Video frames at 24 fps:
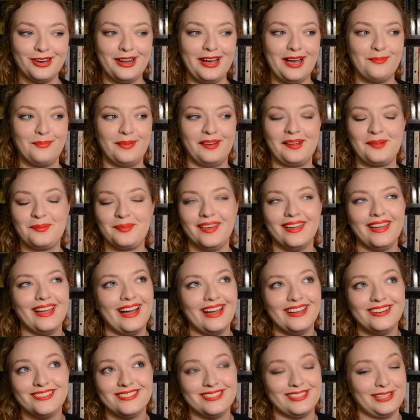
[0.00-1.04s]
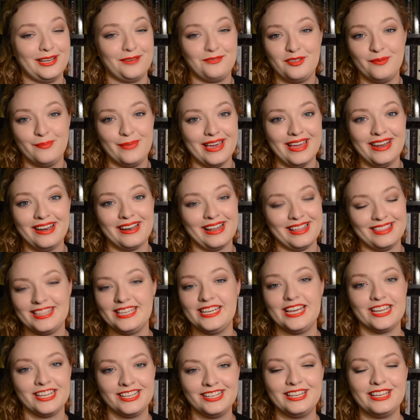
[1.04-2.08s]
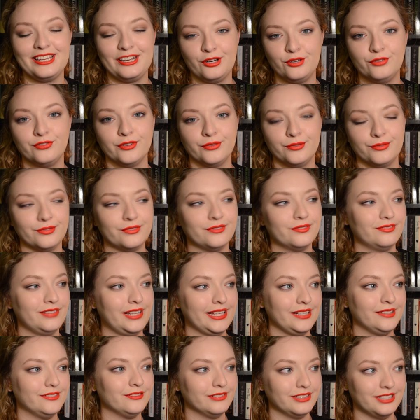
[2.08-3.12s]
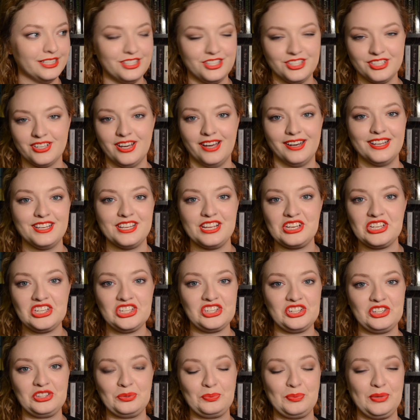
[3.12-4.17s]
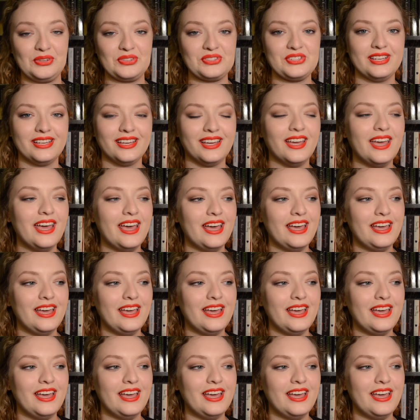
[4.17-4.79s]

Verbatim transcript: or not, but I'm like, I just love the band and I think I could get over like religious connotation in music